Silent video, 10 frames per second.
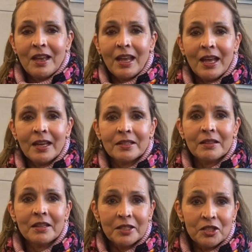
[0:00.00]
And
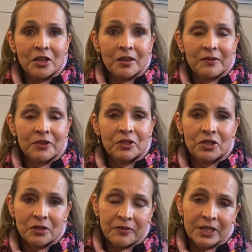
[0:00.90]
this year for the
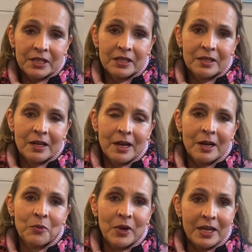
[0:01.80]
service
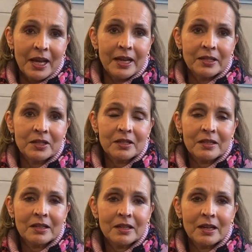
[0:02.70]
weekend,
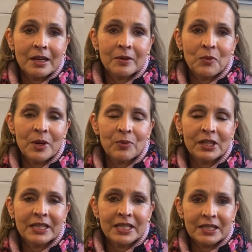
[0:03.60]
we are
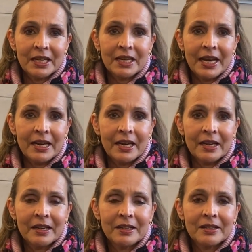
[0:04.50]
really
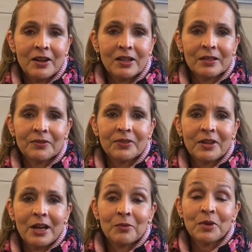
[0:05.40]
designating all of
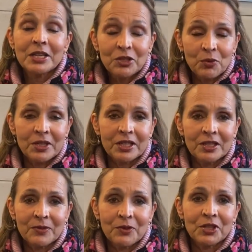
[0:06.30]
our
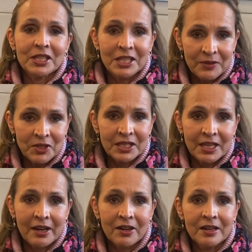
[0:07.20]
resources for the Suneg
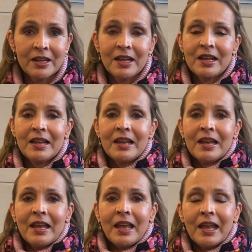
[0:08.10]
Center.
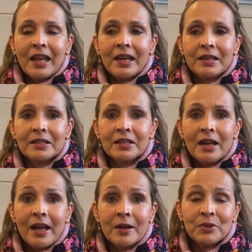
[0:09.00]
And
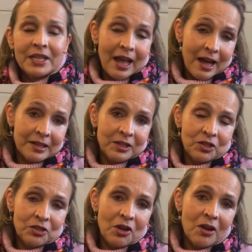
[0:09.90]
I was asked
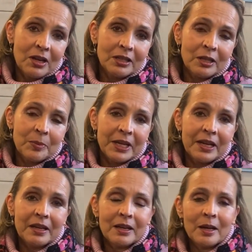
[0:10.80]
to talk a little
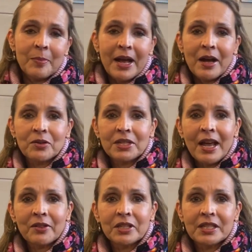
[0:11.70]
bit about
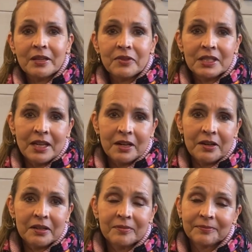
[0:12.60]
how the Suneg
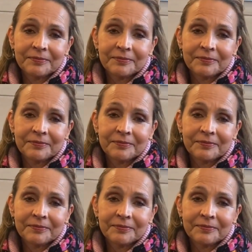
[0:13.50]
Center